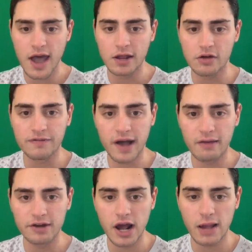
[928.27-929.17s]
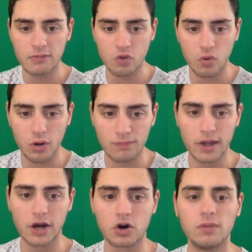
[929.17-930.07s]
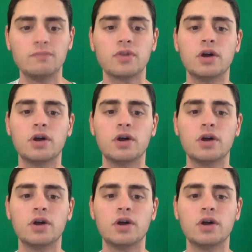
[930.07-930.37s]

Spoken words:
at either 5 Dimes or Pinnacle.